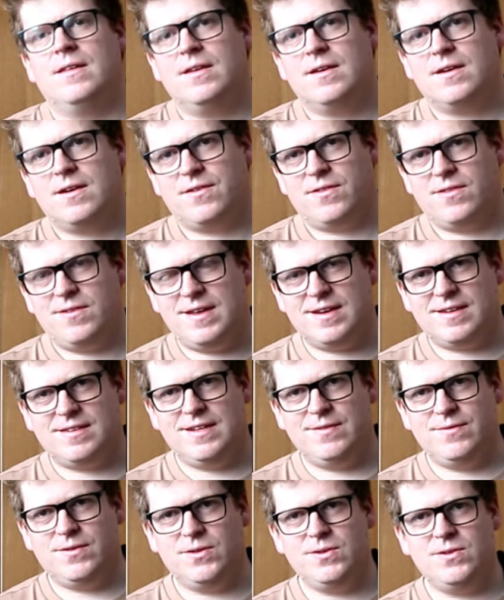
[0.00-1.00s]
Because the next
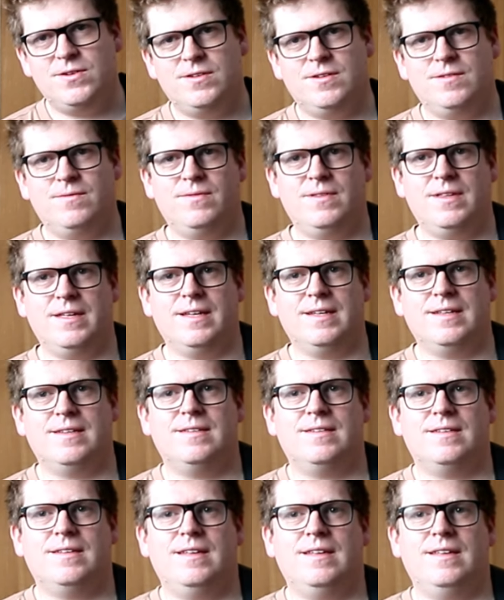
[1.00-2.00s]
evolution of
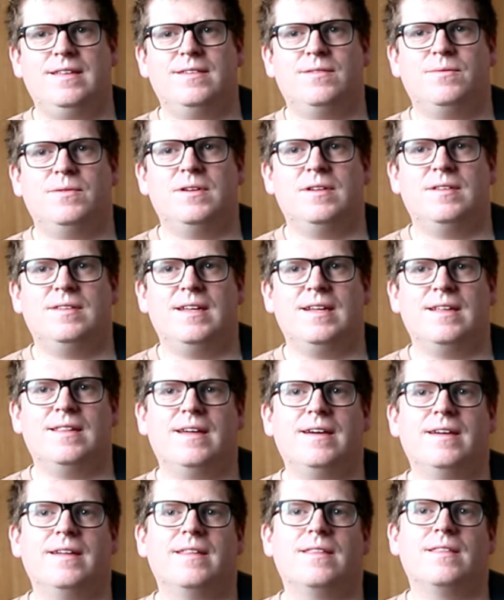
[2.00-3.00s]
this is we're going to take
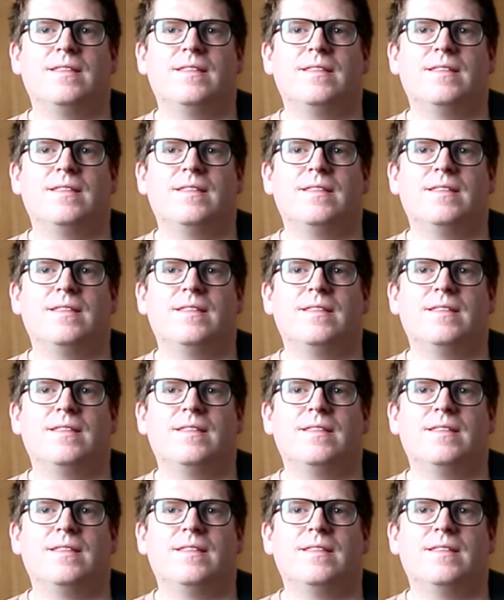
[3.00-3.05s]
that